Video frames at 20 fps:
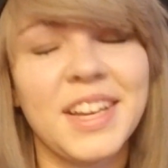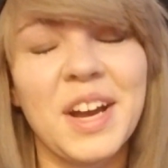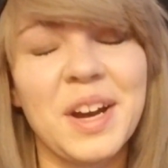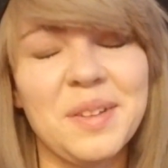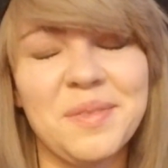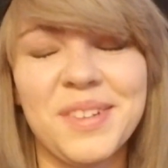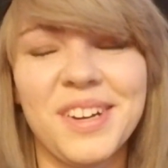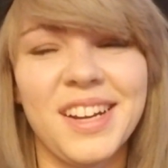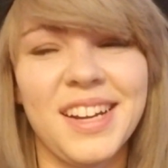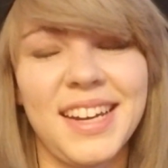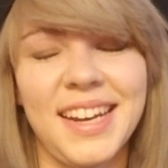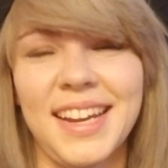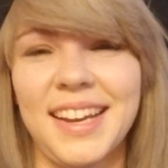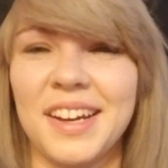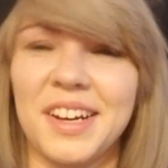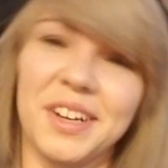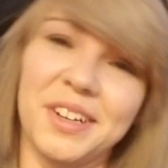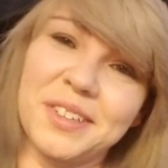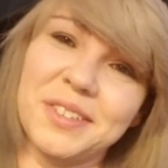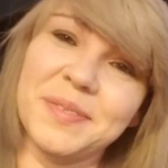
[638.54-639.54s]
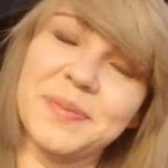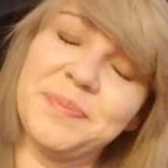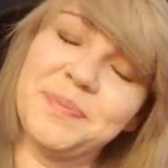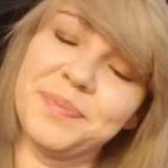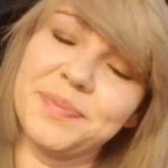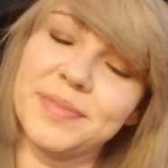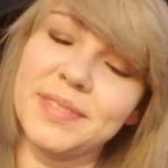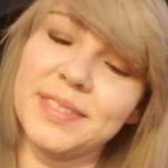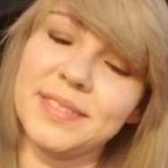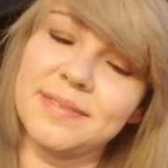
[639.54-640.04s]
come on now.
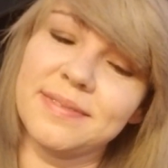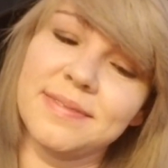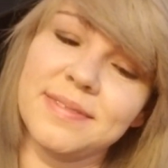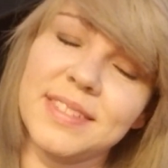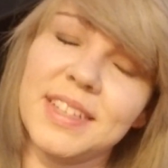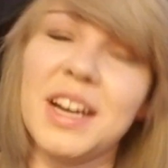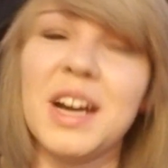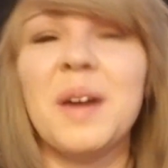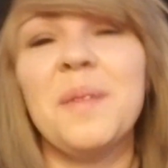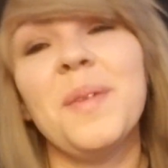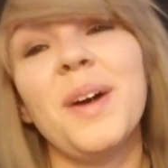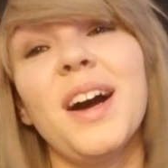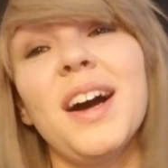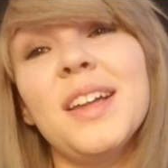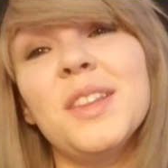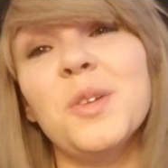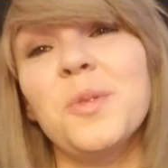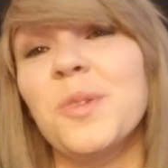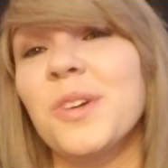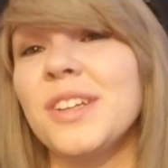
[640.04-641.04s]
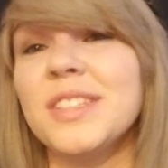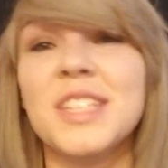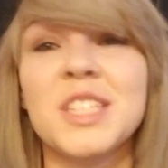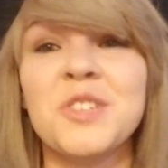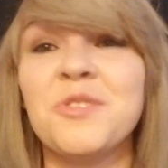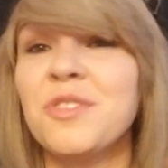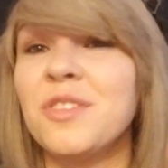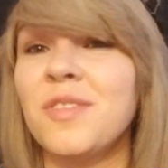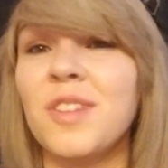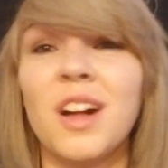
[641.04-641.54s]
Come on, the world
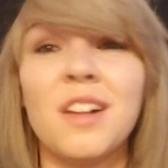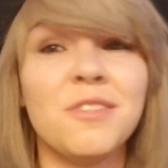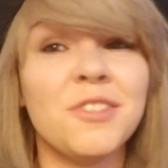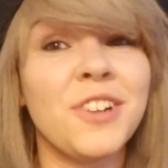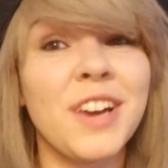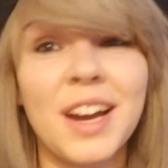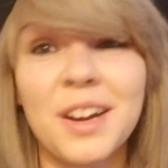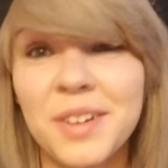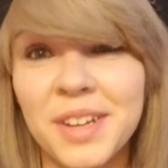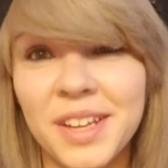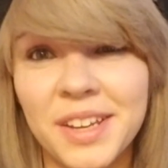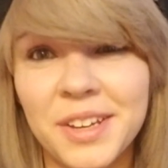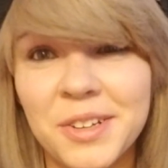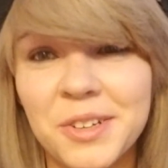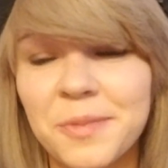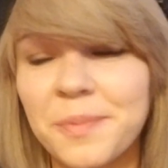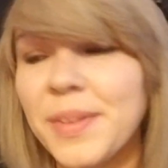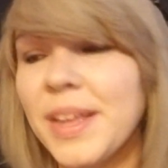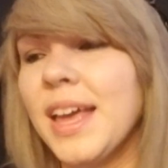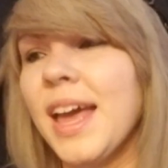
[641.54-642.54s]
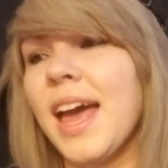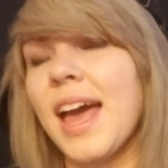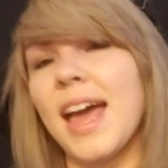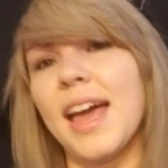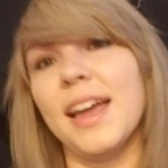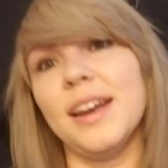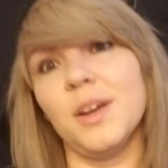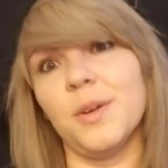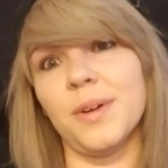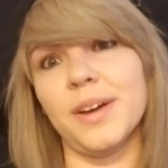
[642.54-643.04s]
doesn't revolve around you.
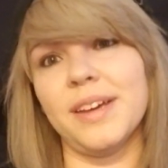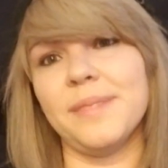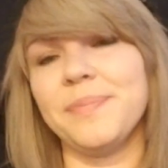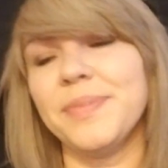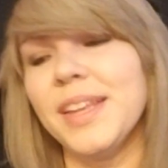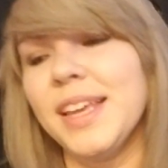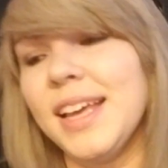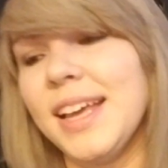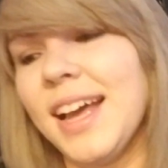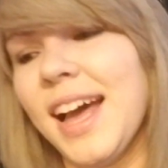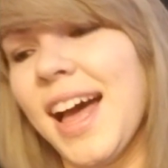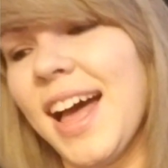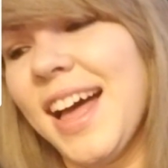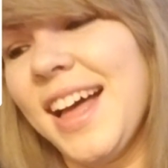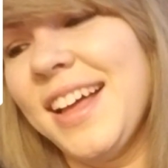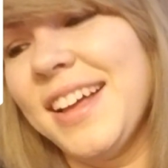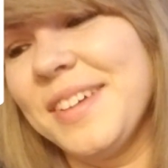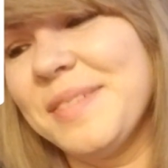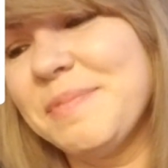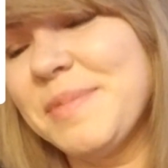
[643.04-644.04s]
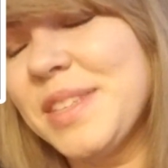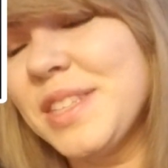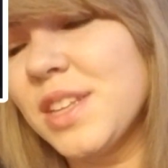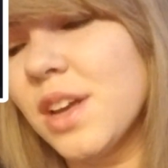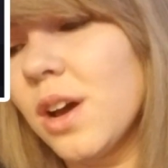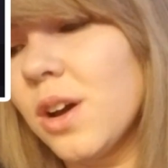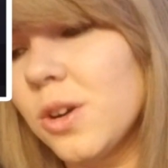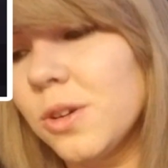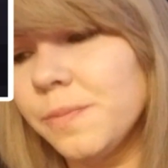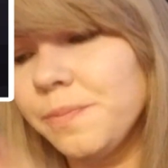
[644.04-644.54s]
Anyway,
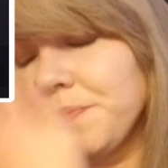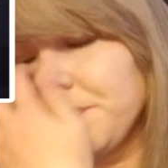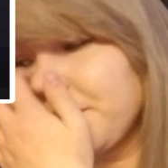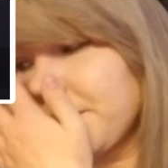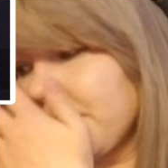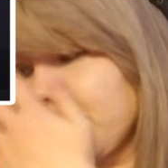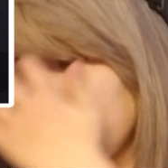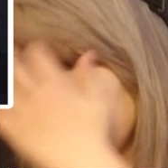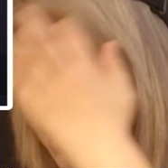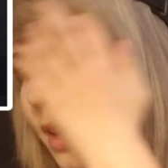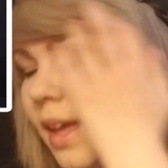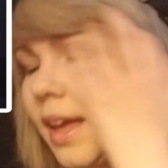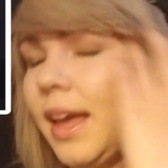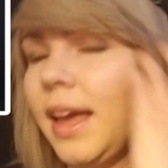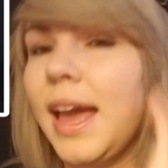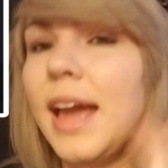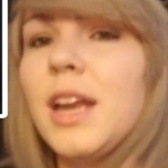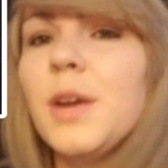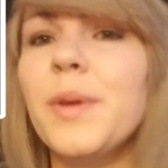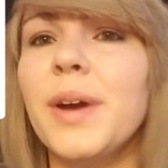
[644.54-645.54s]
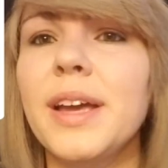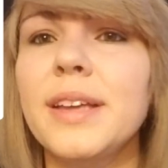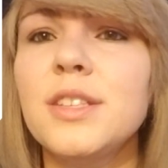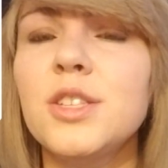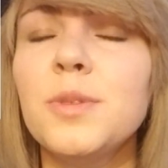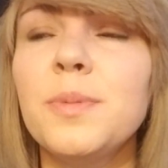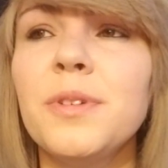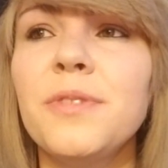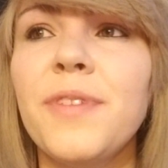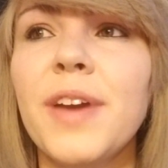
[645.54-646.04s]
Super
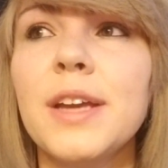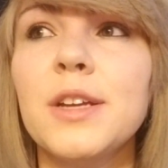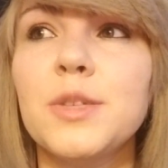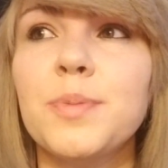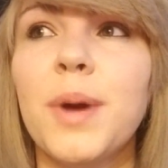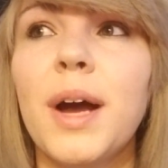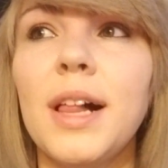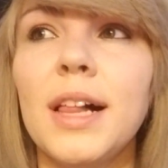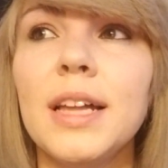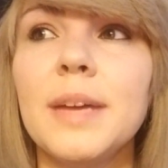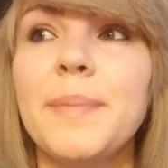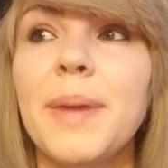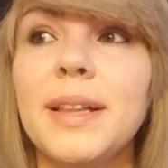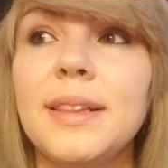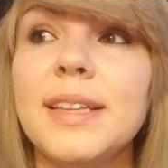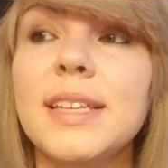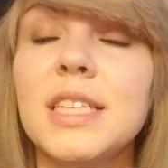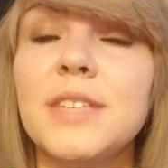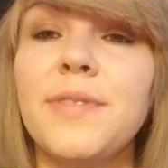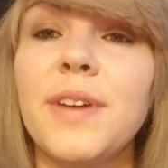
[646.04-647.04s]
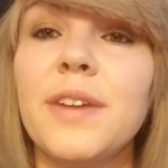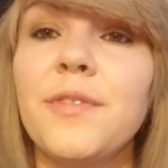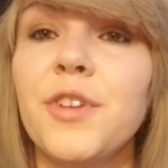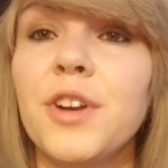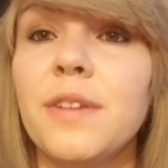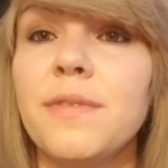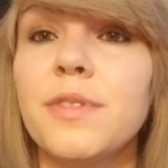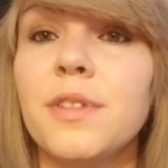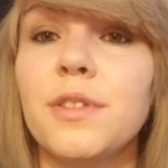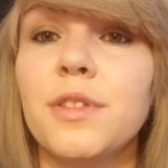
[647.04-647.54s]
Fade is probably my least
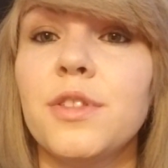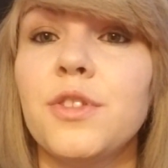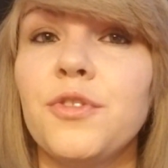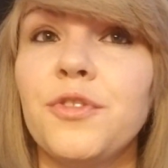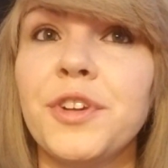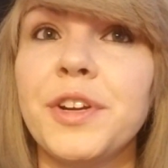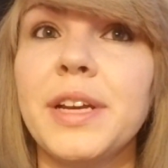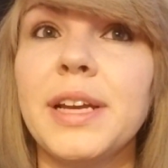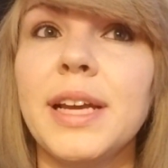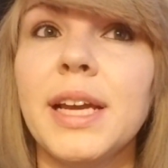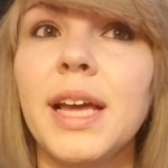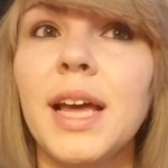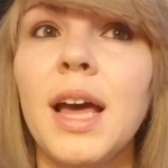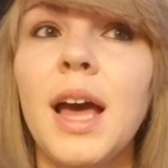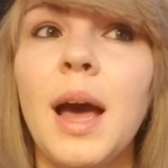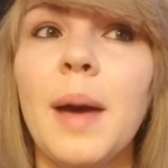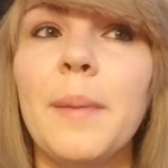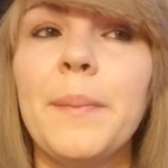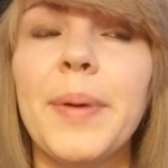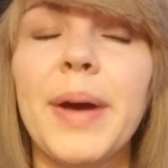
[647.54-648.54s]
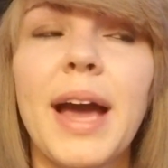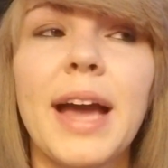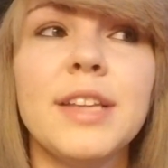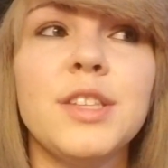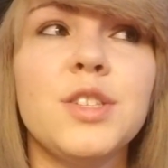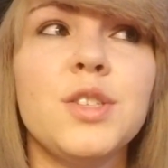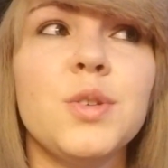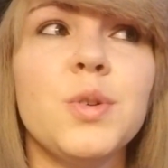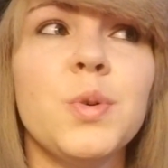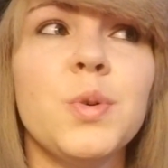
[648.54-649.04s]
favorite of the three, but I